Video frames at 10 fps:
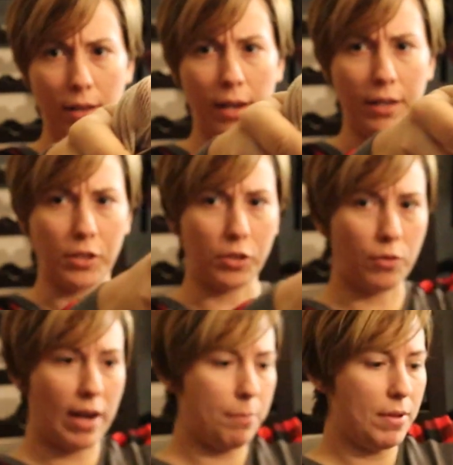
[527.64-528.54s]
And I just
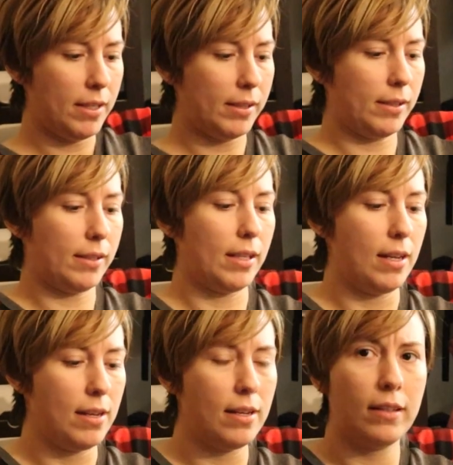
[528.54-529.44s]
grab this.
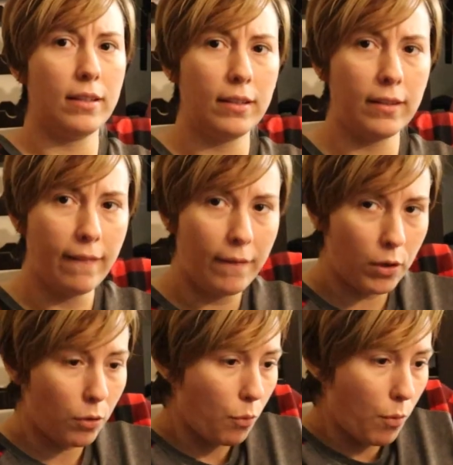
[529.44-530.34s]

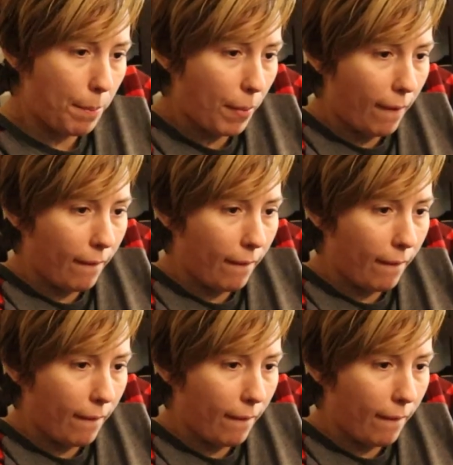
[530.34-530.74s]
Whoop.